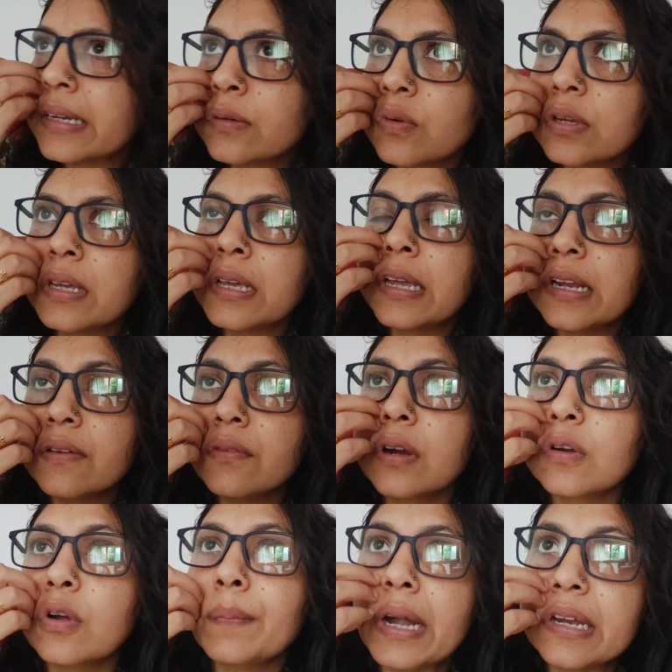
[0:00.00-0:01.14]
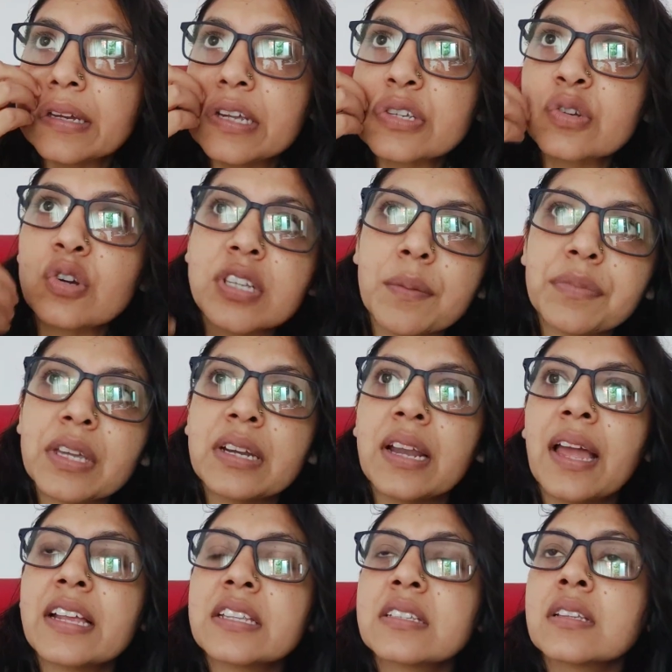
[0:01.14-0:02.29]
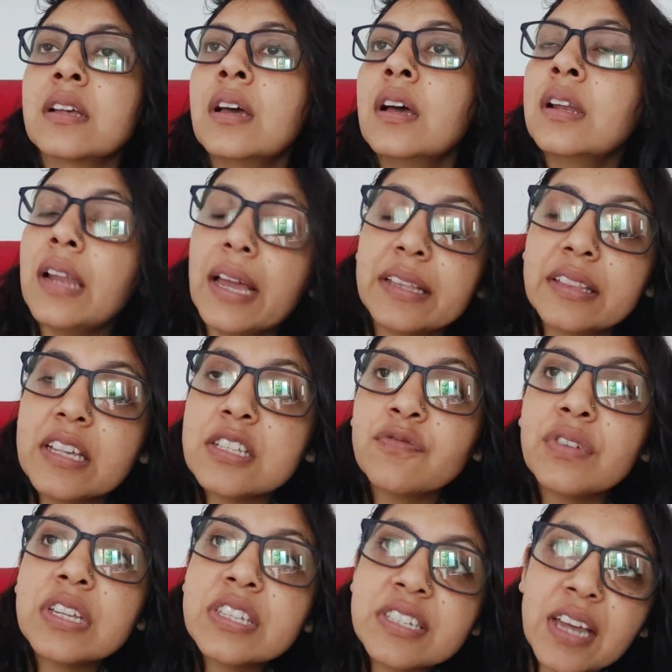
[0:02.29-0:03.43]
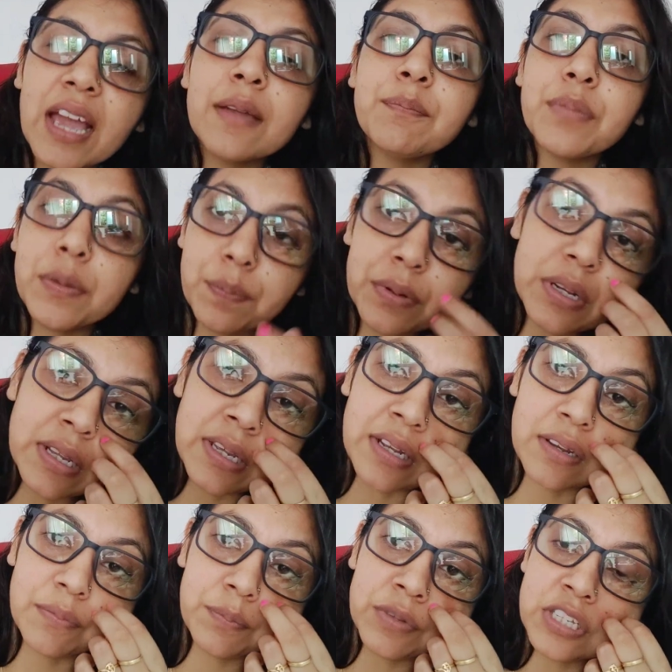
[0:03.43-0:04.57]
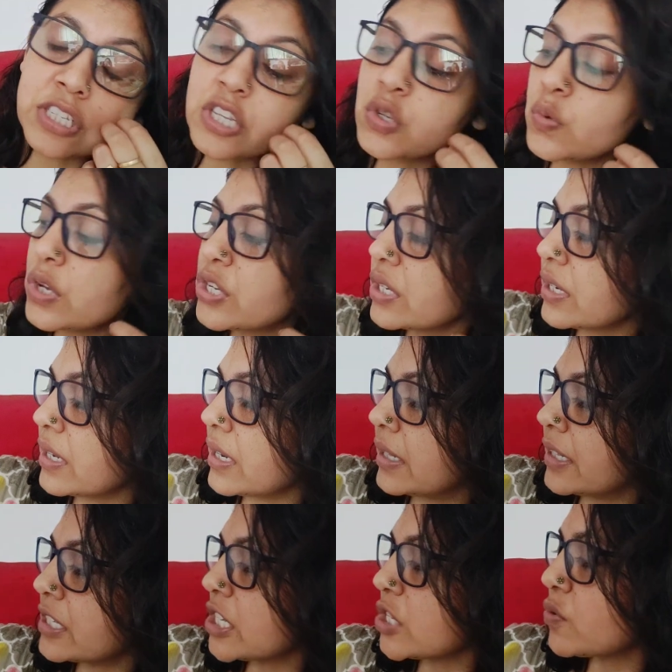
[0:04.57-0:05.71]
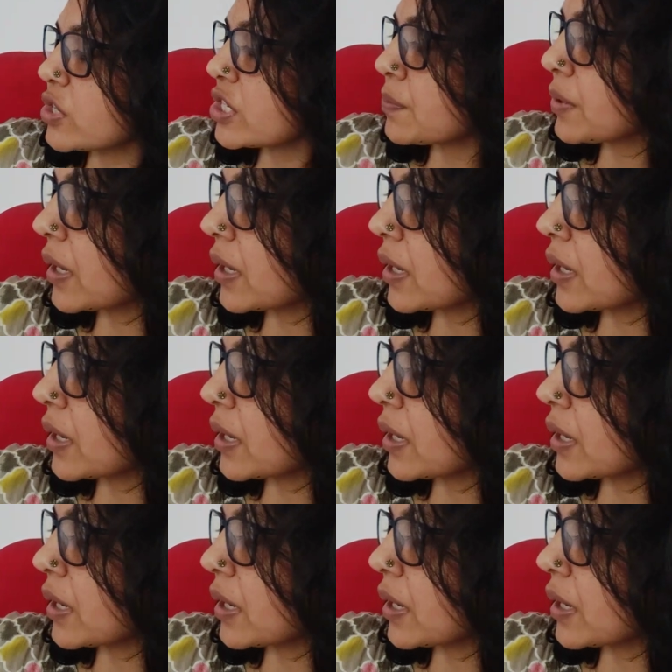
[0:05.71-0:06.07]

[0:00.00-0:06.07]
like doing healing work or meditation or something like this. With time, people heal. The situation heals. The situation